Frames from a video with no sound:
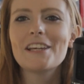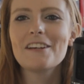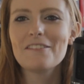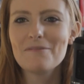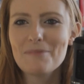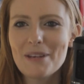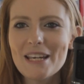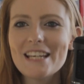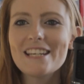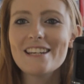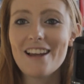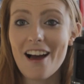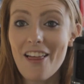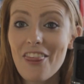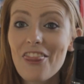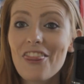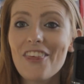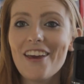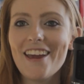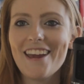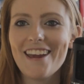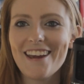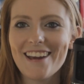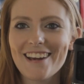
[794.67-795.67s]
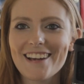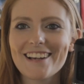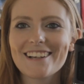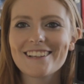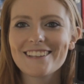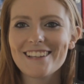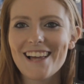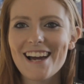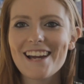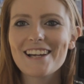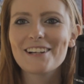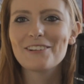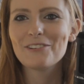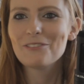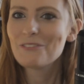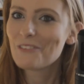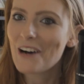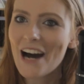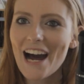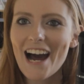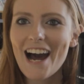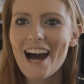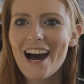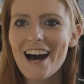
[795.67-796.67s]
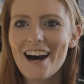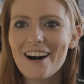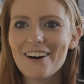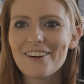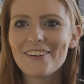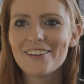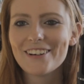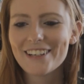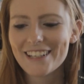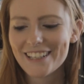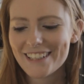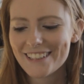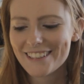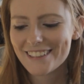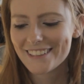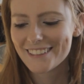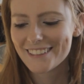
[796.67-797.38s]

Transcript: Give me nothing. Like, wow.